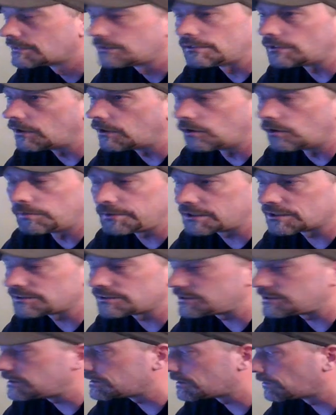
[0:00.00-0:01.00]
No,
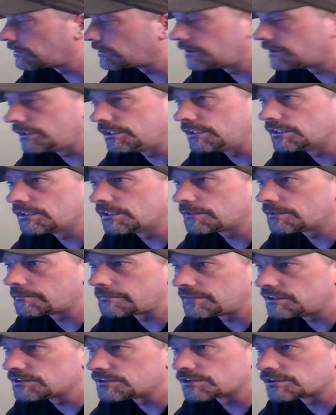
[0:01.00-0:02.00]
because he's already in a feud.
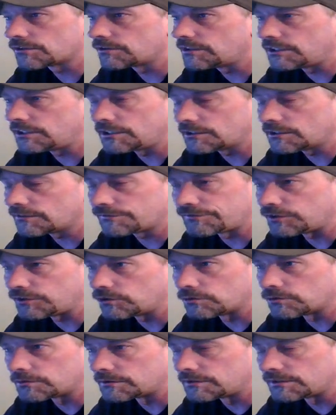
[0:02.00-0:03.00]
He's already
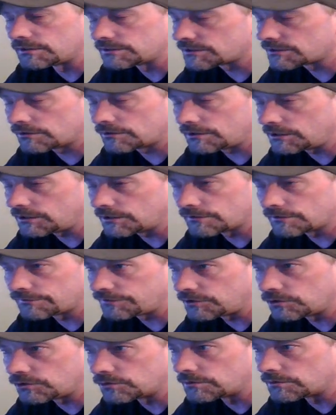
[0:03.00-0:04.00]
in a
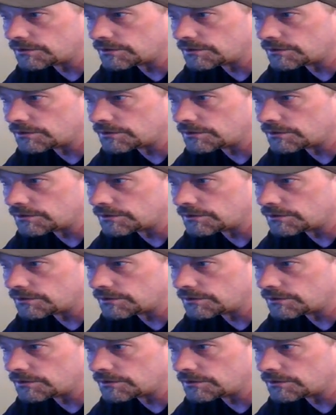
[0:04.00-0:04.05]
feud.